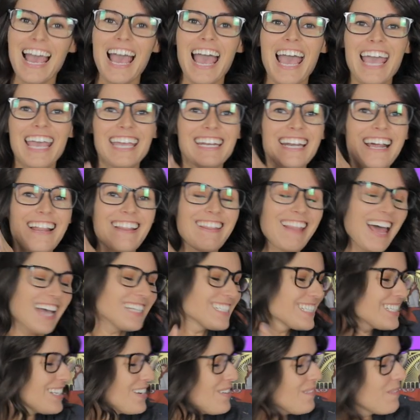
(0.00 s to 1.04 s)
And
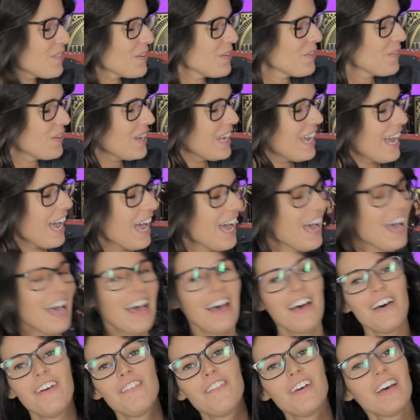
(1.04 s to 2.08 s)
last up, we
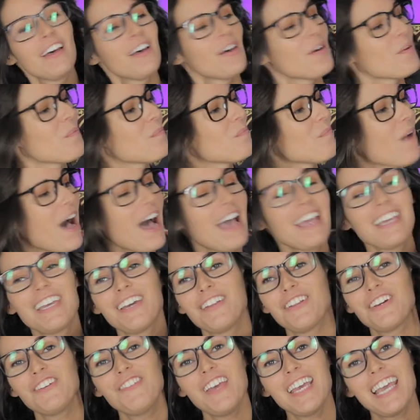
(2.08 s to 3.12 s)
have My
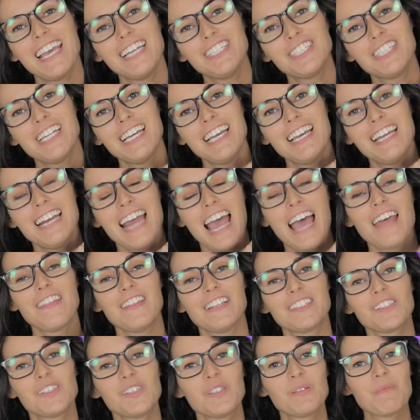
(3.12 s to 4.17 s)
Killer Vacation, and
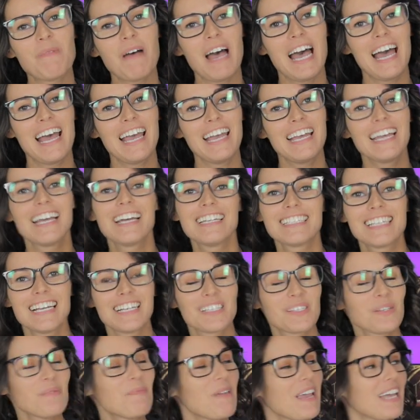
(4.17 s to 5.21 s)
this is by
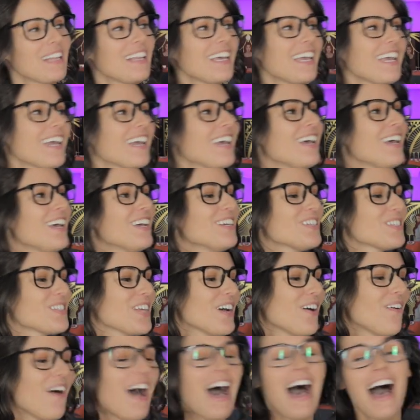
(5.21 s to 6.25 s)
Tessa Bailey.
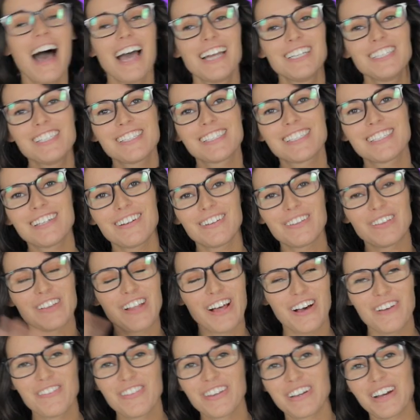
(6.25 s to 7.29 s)
So I just
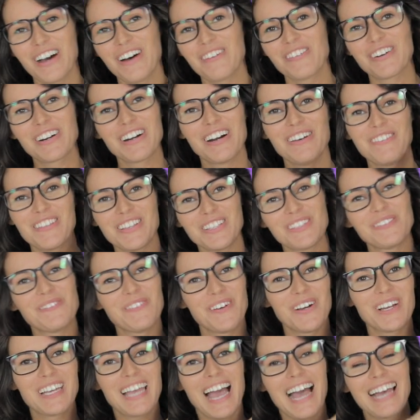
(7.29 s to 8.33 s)
love the cover of this
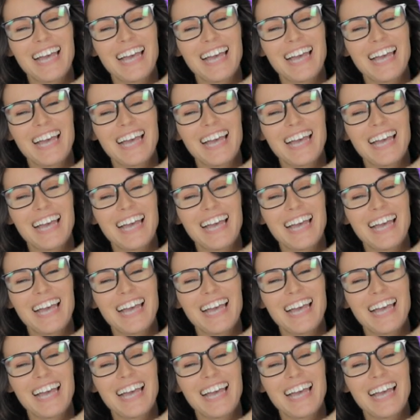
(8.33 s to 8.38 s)
book.